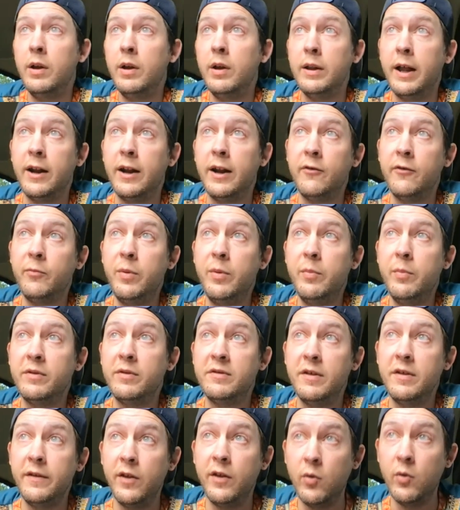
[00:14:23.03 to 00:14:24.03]
A lot of people
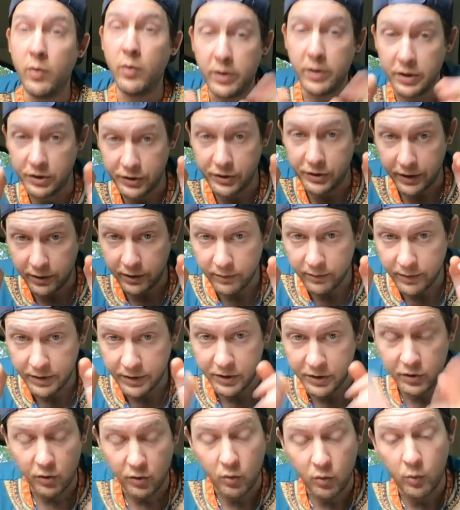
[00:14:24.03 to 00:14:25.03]
say they want
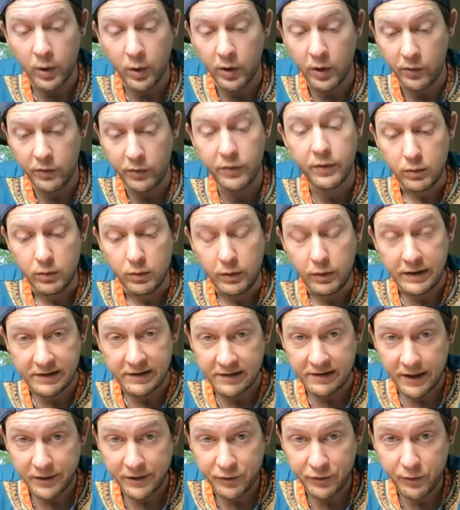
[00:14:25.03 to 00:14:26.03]
generational wealth.
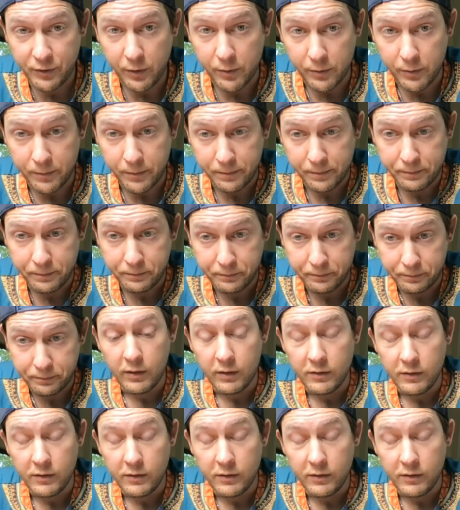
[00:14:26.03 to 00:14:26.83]
Is that true?